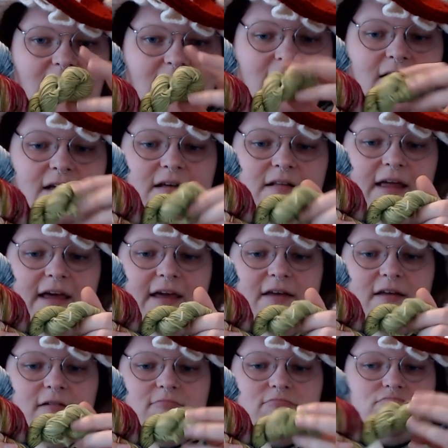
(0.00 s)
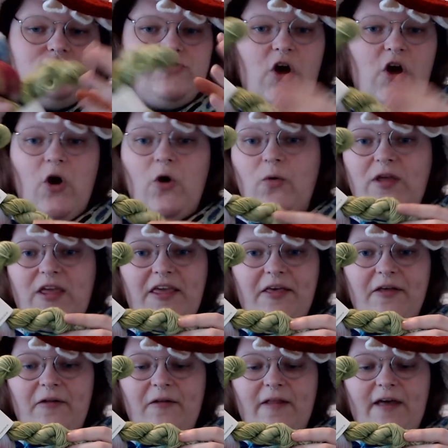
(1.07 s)
like toe, heel,
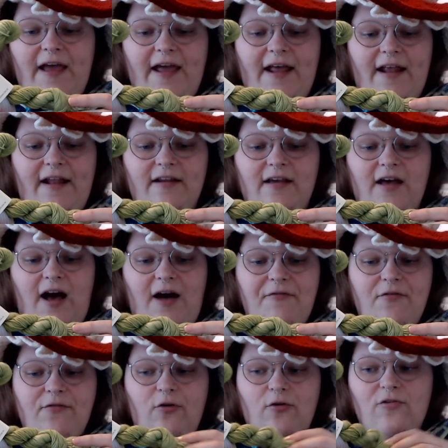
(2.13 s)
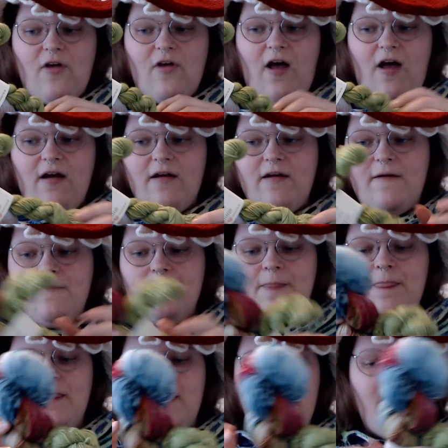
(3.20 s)
and cuff of your sock.
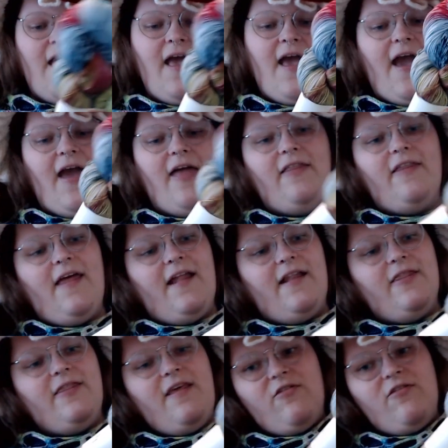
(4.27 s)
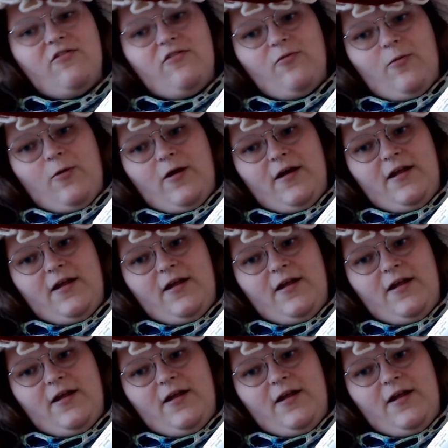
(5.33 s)
And then this one